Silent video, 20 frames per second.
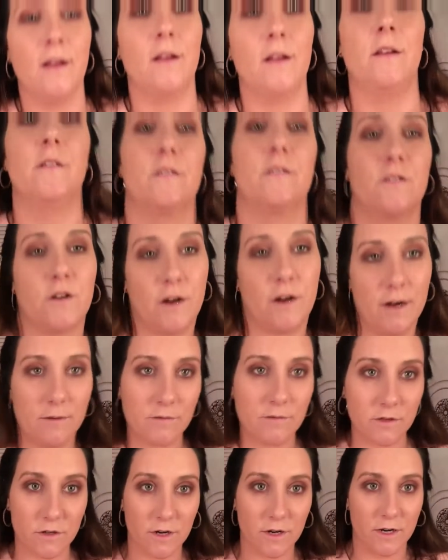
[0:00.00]
Sorry, I'm
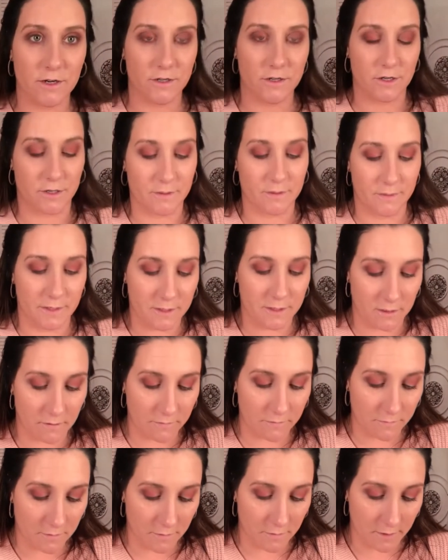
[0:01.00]
just trying to adjust
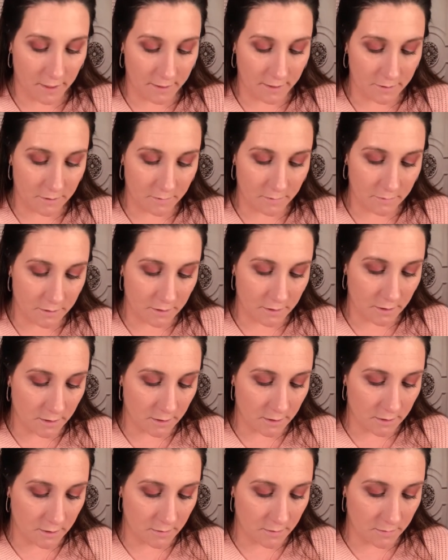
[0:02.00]
myself. Okay, so I'm just going
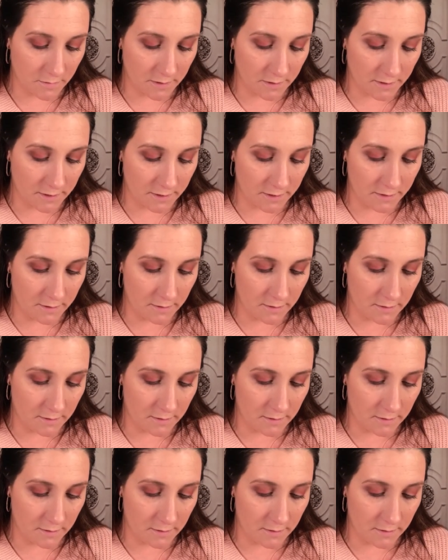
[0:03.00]
to go in